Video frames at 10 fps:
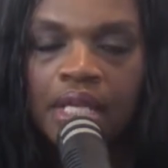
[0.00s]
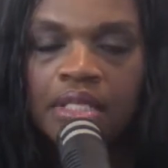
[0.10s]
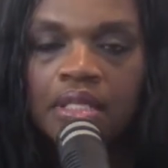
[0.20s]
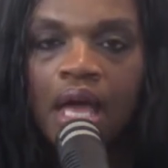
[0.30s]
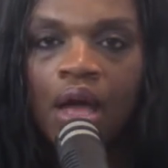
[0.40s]

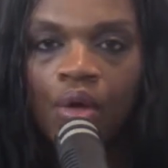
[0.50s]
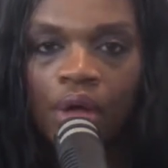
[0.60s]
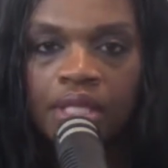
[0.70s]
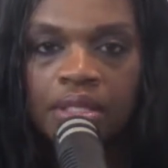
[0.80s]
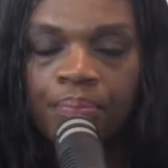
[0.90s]
It's
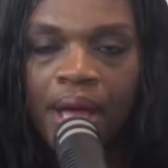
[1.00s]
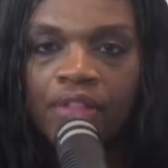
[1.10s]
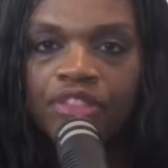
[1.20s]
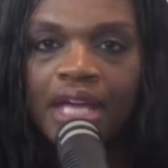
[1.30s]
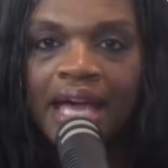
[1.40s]
all, it's
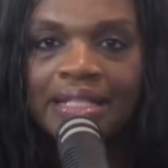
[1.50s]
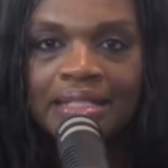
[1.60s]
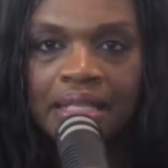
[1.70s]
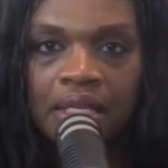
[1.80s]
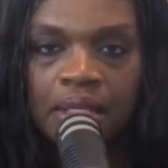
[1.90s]
about the
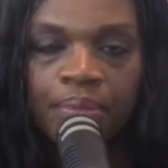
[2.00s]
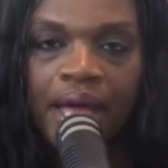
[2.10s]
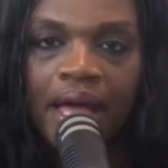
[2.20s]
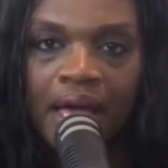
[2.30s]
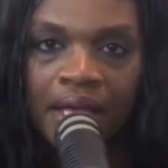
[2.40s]
identity
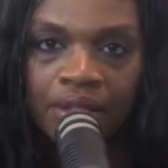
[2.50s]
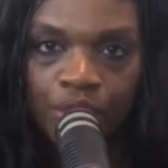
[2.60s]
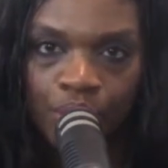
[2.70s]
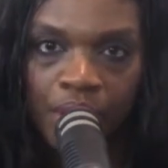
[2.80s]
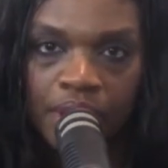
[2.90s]
behind
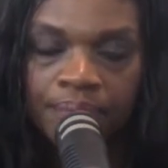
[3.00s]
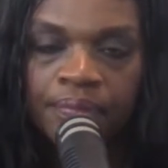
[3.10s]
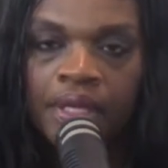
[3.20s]
the credit.